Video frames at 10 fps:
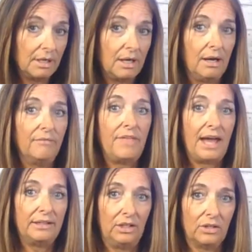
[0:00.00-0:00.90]
of
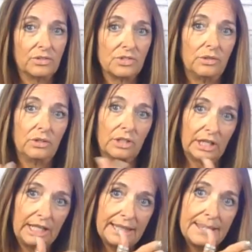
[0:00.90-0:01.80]
that year. So you're going
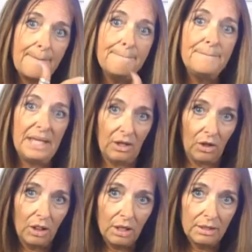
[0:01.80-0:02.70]
to get the
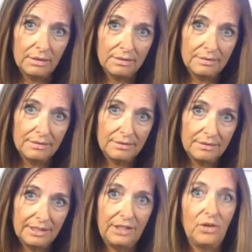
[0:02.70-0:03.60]
bill
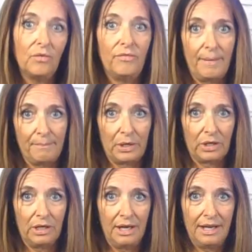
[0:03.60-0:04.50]
in November,